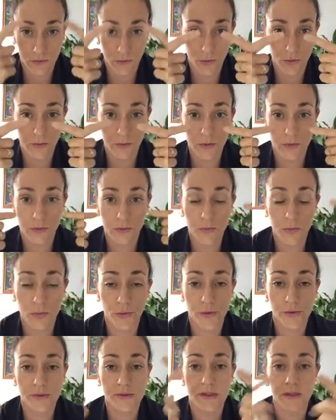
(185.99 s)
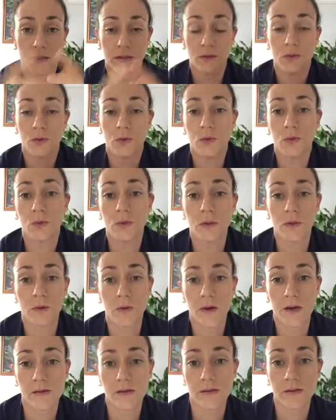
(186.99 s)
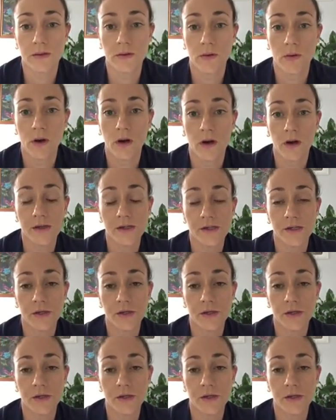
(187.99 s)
orbital bruising all around her eyes.